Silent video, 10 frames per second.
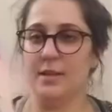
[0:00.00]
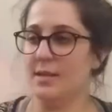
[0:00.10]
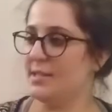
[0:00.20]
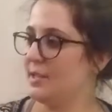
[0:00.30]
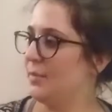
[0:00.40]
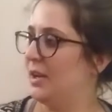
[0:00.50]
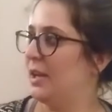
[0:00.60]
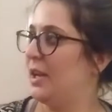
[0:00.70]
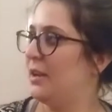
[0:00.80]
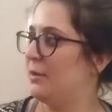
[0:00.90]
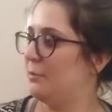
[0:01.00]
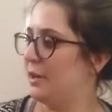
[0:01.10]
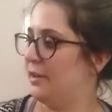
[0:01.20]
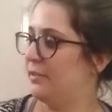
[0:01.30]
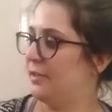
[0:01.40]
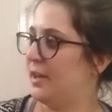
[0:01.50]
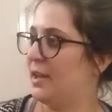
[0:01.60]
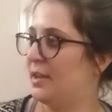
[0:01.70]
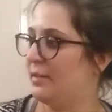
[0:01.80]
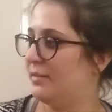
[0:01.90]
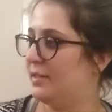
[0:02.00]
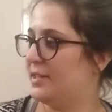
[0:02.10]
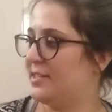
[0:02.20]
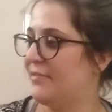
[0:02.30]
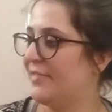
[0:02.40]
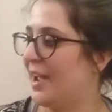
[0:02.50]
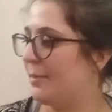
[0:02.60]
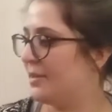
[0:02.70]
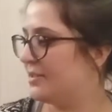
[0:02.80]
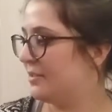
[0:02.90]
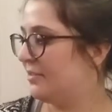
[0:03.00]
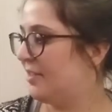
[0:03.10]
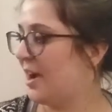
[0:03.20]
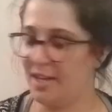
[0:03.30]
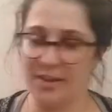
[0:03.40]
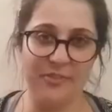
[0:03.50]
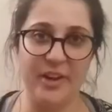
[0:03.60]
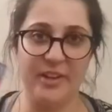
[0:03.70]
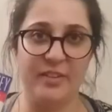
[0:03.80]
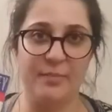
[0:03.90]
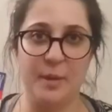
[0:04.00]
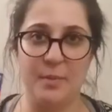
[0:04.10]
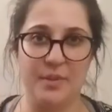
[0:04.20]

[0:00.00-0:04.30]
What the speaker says: Similarly, with the 7 Habits of Highly Effective People,